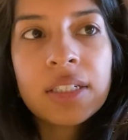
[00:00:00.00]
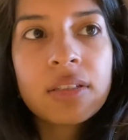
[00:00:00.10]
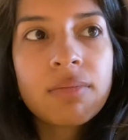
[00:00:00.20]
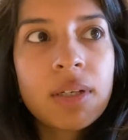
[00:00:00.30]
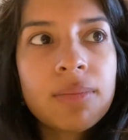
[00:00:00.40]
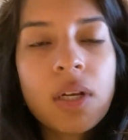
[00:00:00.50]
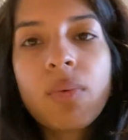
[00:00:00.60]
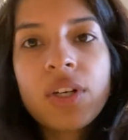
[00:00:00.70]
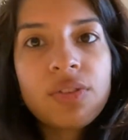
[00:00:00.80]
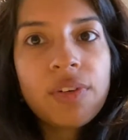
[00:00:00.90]
Sometimes I'll
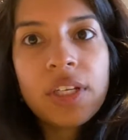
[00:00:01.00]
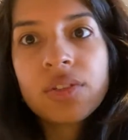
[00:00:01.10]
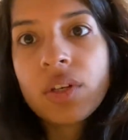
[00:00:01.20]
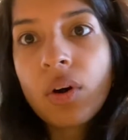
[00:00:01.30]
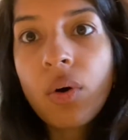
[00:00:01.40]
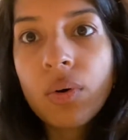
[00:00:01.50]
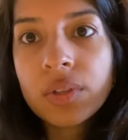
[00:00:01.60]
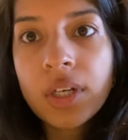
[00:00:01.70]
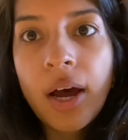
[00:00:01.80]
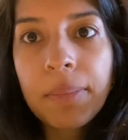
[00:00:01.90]
watch videos on a whole
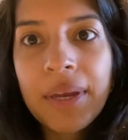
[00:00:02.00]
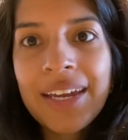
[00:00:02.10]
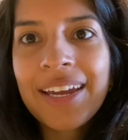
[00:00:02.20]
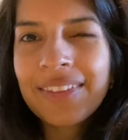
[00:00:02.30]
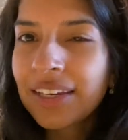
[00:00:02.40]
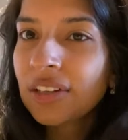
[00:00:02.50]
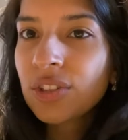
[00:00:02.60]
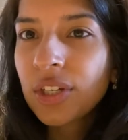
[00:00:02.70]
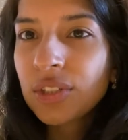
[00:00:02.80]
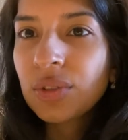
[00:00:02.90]
topic and then I'll
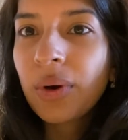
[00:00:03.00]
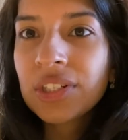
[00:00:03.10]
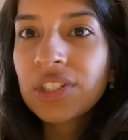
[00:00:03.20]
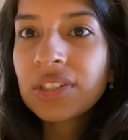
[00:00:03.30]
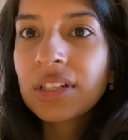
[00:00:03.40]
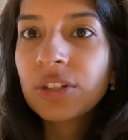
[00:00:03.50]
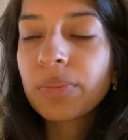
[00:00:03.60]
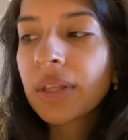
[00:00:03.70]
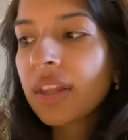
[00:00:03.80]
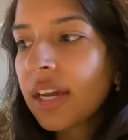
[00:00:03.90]
try and do questions a little
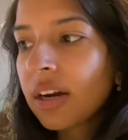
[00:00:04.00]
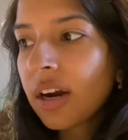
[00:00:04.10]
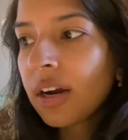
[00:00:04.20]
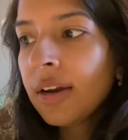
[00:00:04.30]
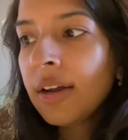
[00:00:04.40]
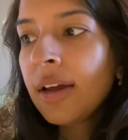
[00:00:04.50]
bit later.